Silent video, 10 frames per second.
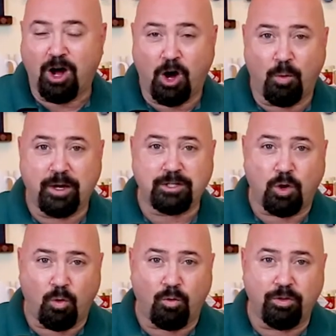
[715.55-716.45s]
Always
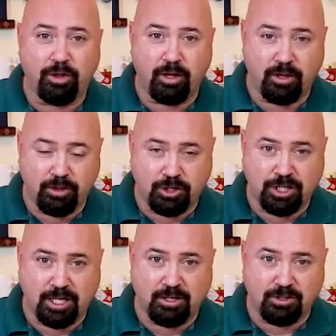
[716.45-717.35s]
hold the
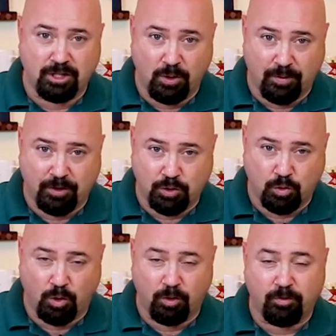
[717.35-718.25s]
cheese so that you have
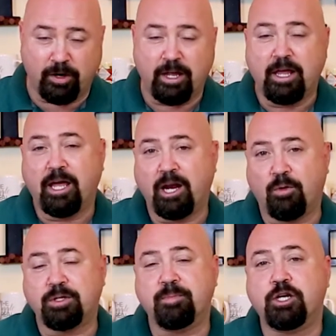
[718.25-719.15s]
control over it, and
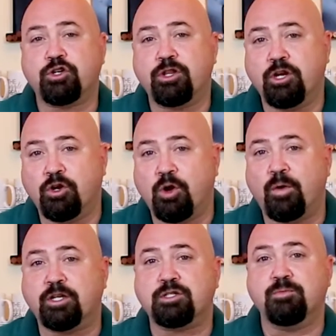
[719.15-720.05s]
always make sure that you're
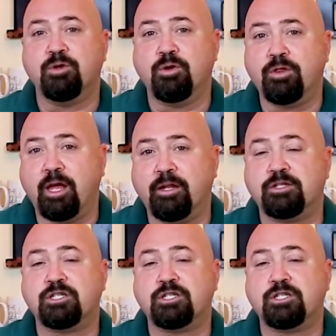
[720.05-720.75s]
going smooth and